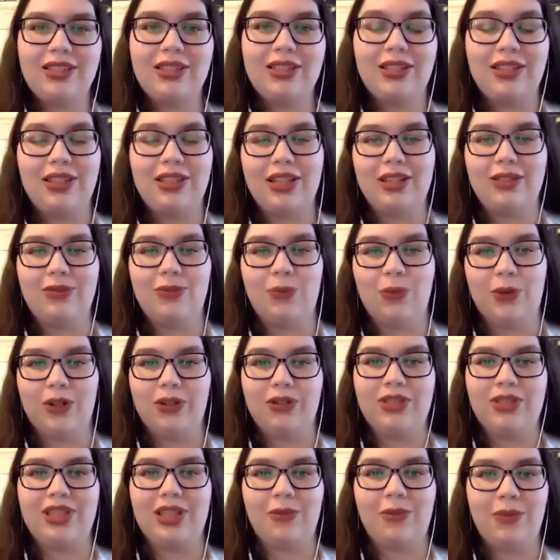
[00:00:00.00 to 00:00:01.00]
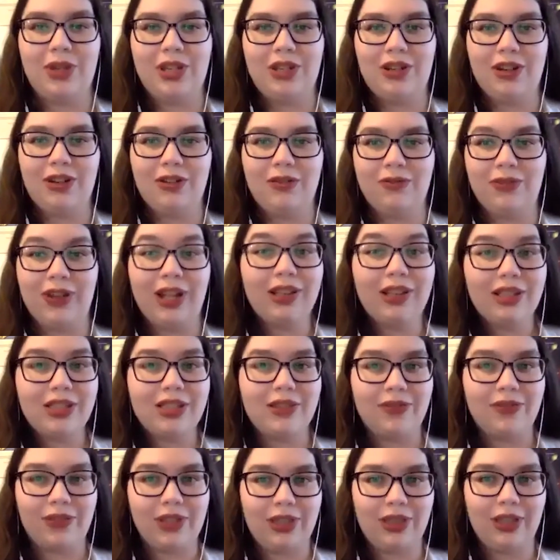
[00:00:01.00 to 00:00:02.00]
to these worlds that we know
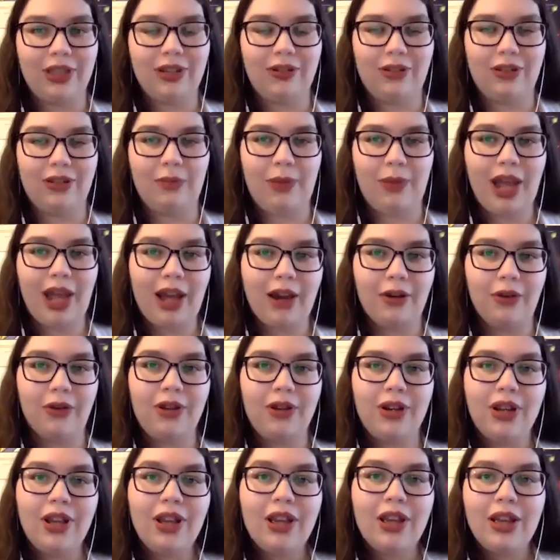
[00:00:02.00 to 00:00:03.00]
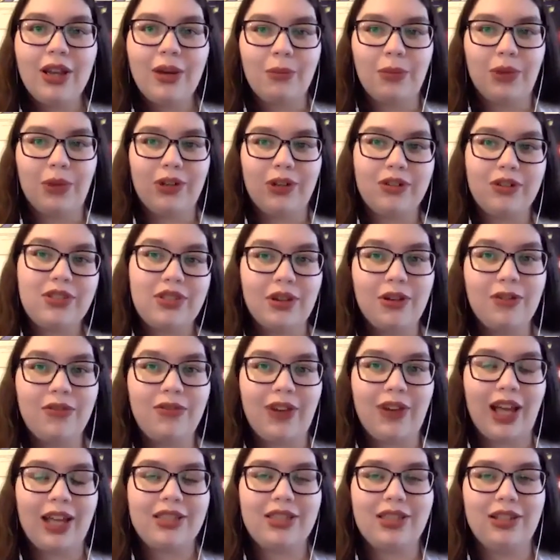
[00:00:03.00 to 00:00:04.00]
relatively little about, but are so
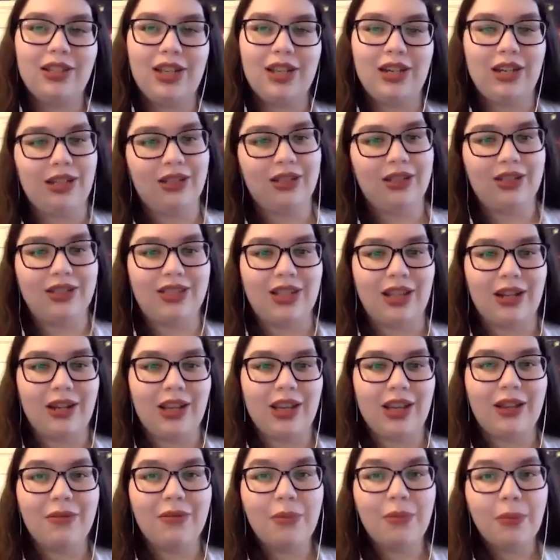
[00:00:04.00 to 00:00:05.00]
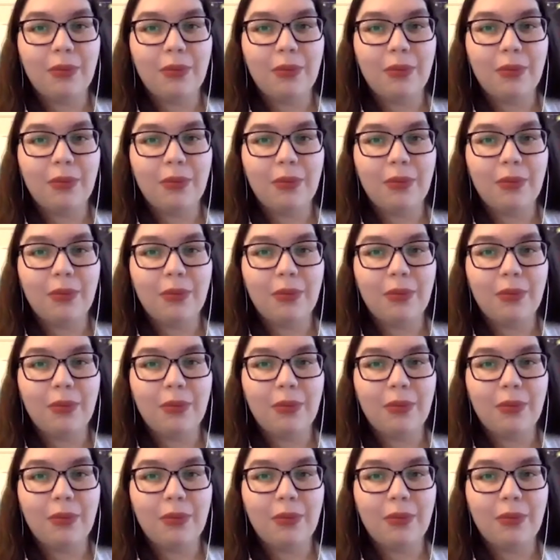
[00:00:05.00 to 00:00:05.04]
fascinating to study.